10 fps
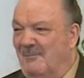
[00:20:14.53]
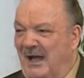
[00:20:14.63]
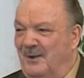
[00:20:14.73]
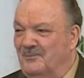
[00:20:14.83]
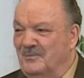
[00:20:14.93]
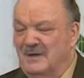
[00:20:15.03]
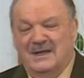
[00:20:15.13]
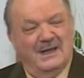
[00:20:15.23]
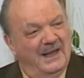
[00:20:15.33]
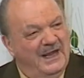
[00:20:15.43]
amen?
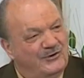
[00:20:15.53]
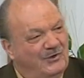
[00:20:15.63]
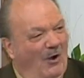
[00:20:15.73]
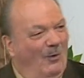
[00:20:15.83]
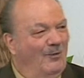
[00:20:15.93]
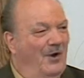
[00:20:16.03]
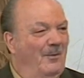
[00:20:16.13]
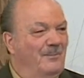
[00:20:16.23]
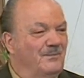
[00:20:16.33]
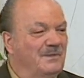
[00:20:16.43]
He told
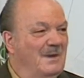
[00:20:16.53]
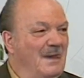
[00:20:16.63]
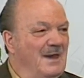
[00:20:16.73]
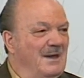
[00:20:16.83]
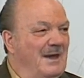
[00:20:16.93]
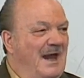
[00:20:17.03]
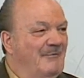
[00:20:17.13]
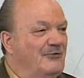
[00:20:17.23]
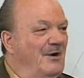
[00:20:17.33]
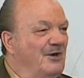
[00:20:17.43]
them
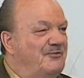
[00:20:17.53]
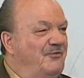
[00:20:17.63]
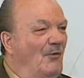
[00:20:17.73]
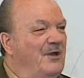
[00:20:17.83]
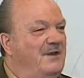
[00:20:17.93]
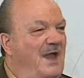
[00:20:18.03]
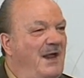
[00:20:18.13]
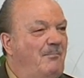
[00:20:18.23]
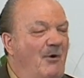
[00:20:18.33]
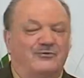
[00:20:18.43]
after his 40
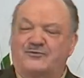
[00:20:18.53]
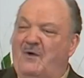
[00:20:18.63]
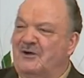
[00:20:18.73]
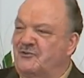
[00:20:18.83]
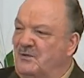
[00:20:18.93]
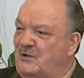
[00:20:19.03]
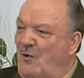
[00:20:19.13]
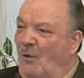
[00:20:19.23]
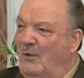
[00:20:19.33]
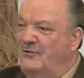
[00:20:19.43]
day postgraduate
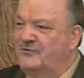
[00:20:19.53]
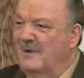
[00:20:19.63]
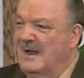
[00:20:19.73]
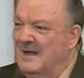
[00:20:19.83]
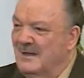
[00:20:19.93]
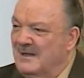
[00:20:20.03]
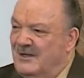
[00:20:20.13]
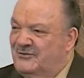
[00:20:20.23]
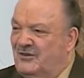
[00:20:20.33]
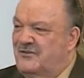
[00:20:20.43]
course,
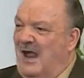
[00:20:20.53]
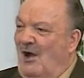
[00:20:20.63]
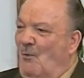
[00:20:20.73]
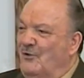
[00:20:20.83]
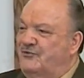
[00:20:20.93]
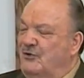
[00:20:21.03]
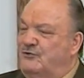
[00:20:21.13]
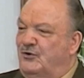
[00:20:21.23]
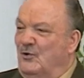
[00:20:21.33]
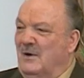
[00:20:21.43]
says, Now I want you
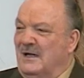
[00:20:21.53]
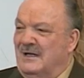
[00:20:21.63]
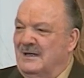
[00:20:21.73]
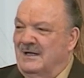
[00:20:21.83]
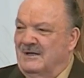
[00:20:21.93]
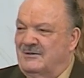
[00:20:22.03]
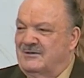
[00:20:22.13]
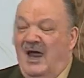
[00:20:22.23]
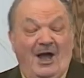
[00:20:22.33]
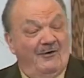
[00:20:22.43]
to
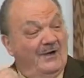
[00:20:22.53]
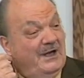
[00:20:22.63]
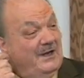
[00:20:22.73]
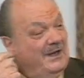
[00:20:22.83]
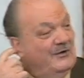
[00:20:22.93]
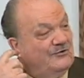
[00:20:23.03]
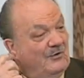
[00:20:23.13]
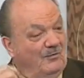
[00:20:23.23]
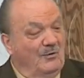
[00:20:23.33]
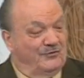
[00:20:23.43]
tarry in
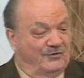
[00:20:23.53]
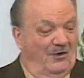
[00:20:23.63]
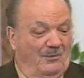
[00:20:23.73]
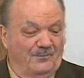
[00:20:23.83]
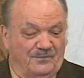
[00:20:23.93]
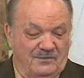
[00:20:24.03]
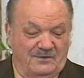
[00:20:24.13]
Jerusalem